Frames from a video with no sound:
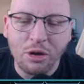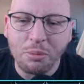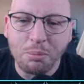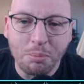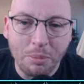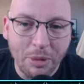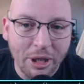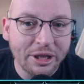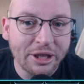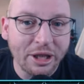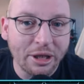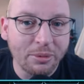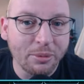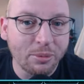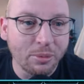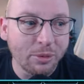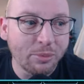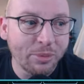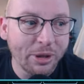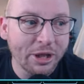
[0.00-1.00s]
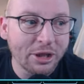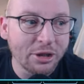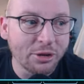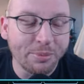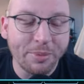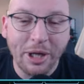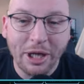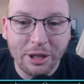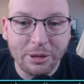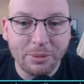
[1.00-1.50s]
meant that we picked up
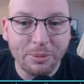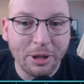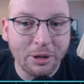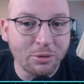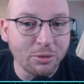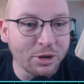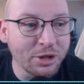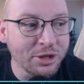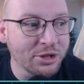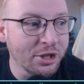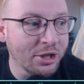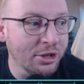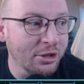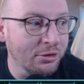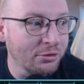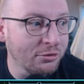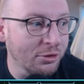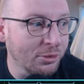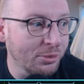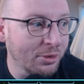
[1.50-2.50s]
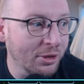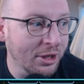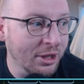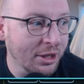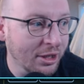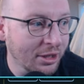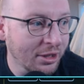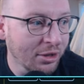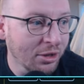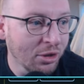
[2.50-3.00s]
back-to-back wins in the Europa
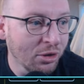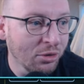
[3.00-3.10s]
League.